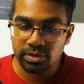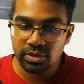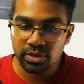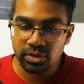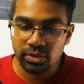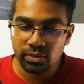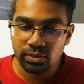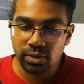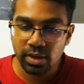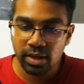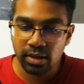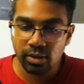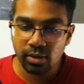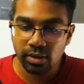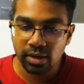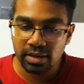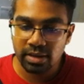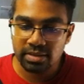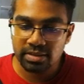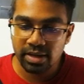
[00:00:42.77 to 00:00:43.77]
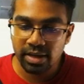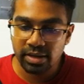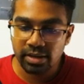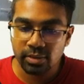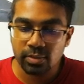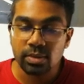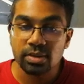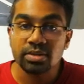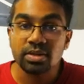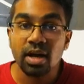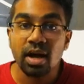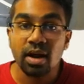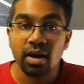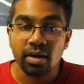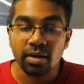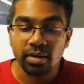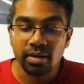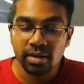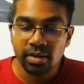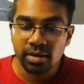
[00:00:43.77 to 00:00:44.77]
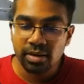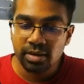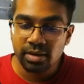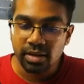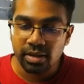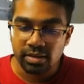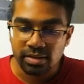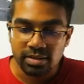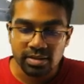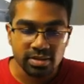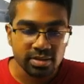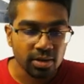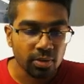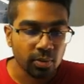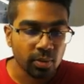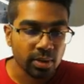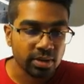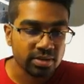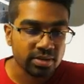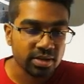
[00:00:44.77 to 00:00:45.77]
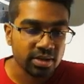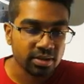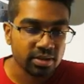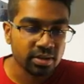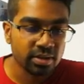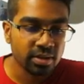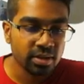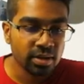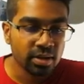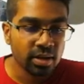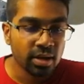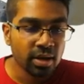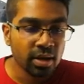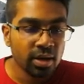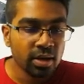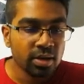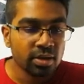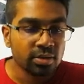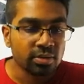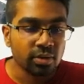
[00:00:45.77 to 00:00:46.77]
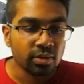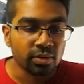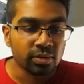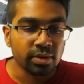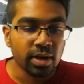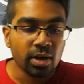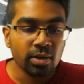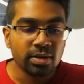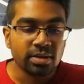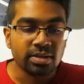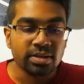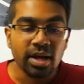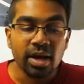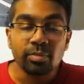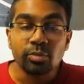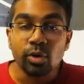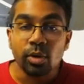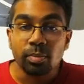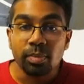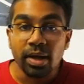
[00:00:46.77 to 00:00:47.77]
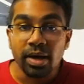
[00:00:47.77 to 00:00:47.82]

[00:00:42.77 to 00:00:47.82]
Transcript: equals q and log az equals r. This is our question. So now it's time to